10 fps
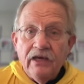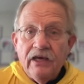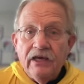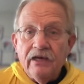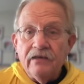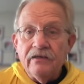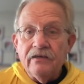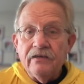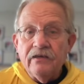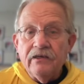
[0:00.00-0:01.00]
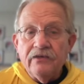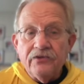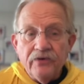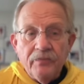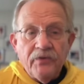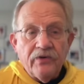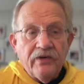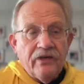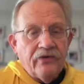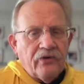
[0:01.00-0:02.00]
and in Scripture,
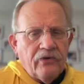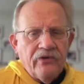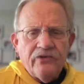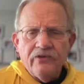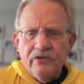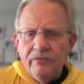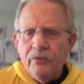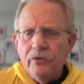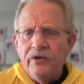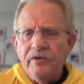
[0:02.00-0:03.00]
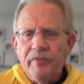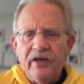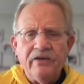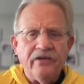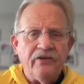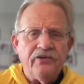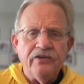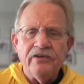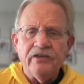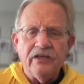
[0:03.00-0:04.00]
it is always important to pay
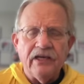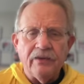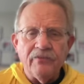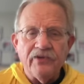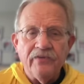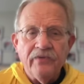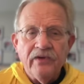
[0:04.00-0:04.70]
attention to the names,